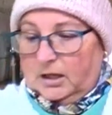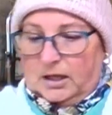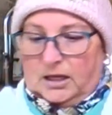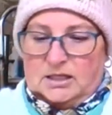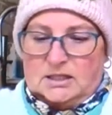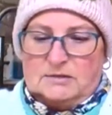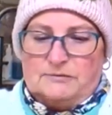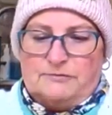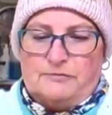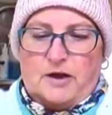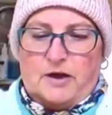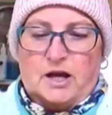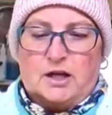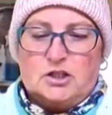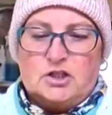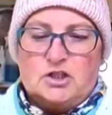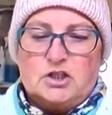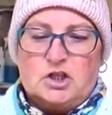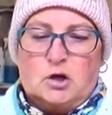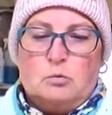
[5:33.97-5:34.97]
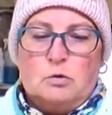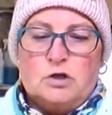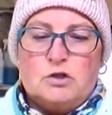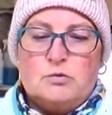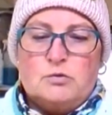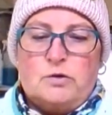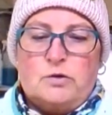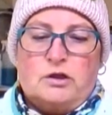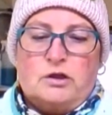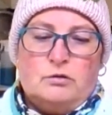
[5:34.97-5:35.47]
he's fine. So
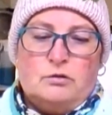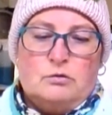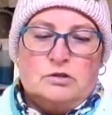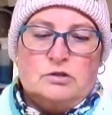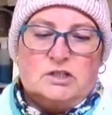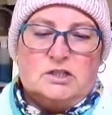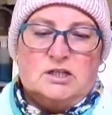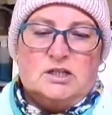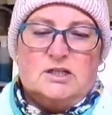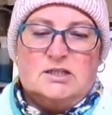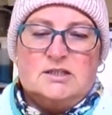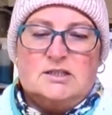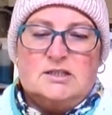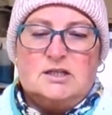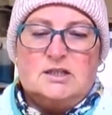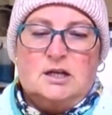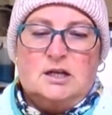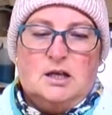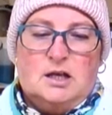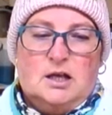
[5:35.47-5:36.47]
what we thought is